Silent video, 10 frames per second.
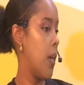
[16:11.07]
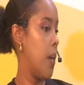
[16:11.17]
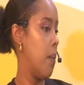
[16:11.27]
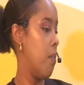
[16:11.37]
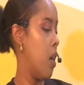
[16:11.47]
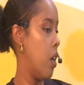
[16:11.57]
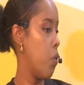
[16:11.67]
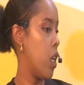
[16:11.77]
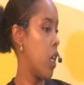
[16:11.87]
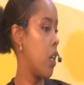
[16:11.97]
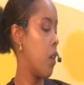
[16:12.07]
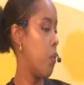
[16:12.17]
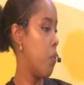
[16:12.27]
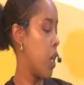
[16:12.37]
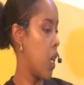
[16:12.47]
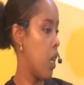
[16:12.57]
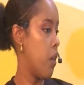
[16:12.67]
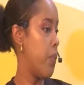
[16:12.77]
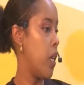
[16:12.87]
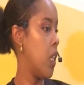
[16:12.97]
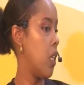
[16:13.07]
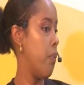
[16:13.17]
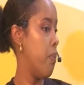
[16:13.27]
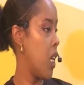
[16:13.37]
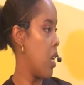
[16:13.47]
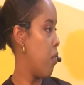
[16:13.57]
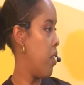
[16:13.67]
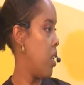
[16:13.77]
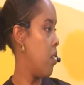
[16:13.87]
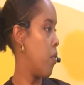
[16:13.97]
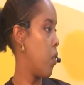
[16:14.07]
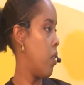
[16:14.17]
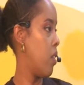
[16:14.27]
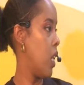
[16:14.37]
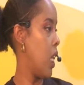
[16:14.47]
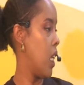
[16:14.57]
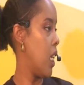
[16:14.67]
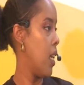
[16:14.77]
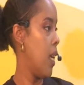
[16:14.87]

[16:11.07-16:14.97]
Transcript: Hard work, working under pressure, being innovative constantly,